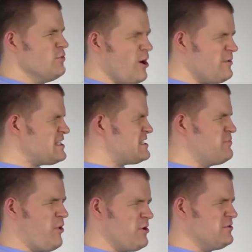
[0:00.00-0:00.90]
You already
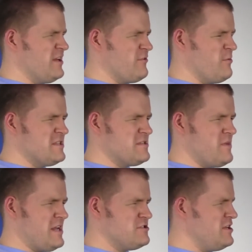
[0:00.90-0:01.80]
spoiled everyone's
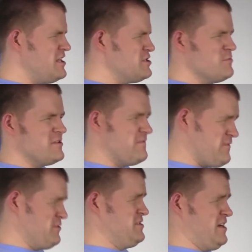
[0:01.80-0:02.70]
imagination with the
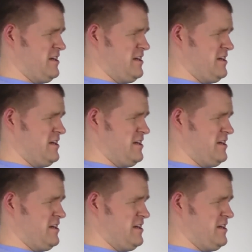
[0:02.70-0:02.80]
first